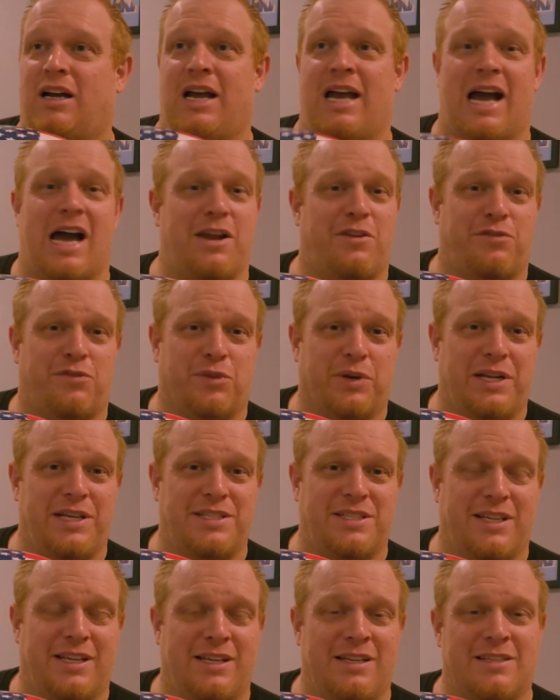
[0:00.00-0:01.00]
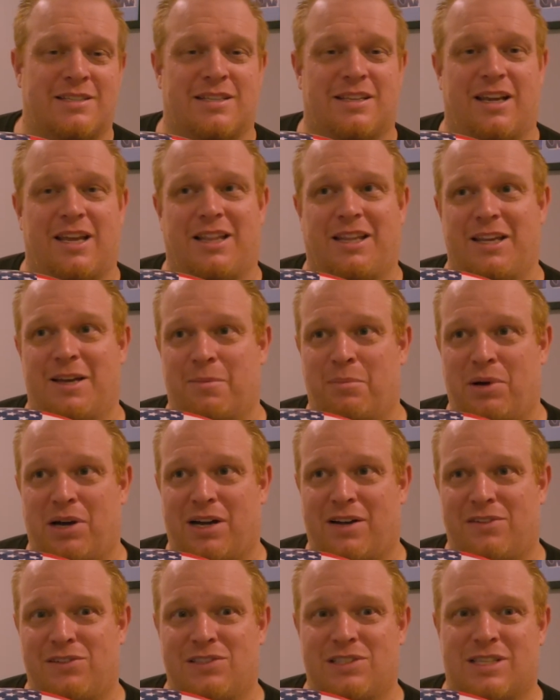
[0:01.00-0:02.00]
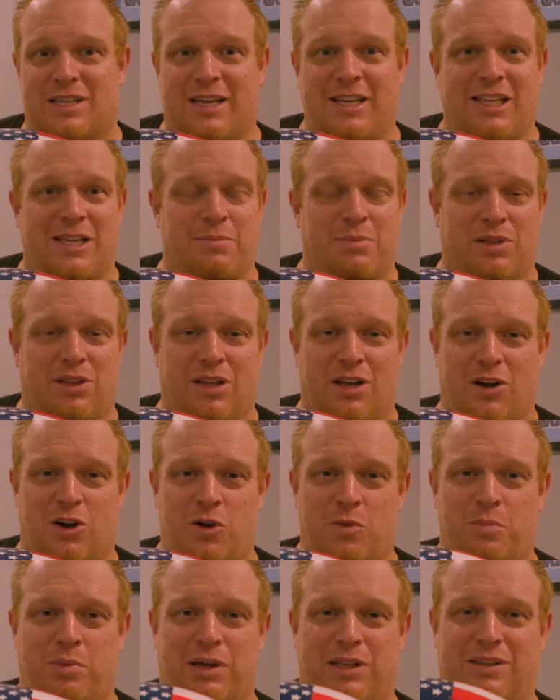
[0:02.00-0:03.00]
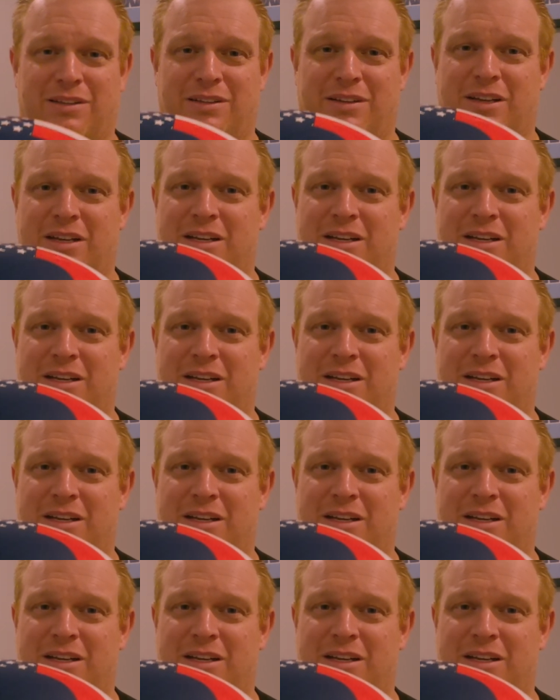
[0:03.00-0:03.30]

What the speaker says: at freezing, slightly above, slightly below, but